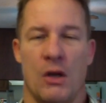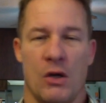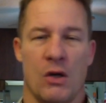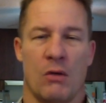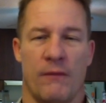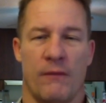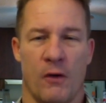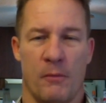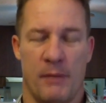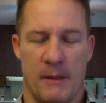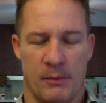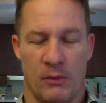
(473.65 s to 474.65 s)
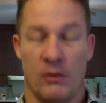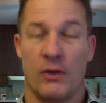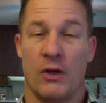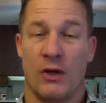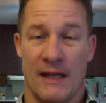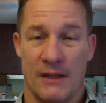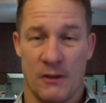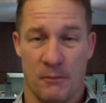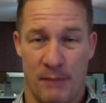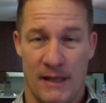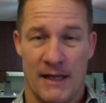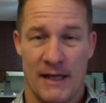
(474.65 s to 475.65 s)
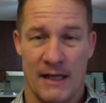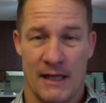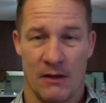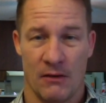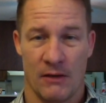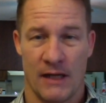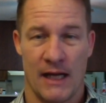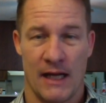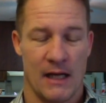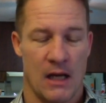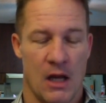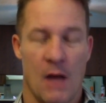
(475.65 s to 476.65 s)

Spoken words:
You're going to refer people. You're going to get your butt in here, okay?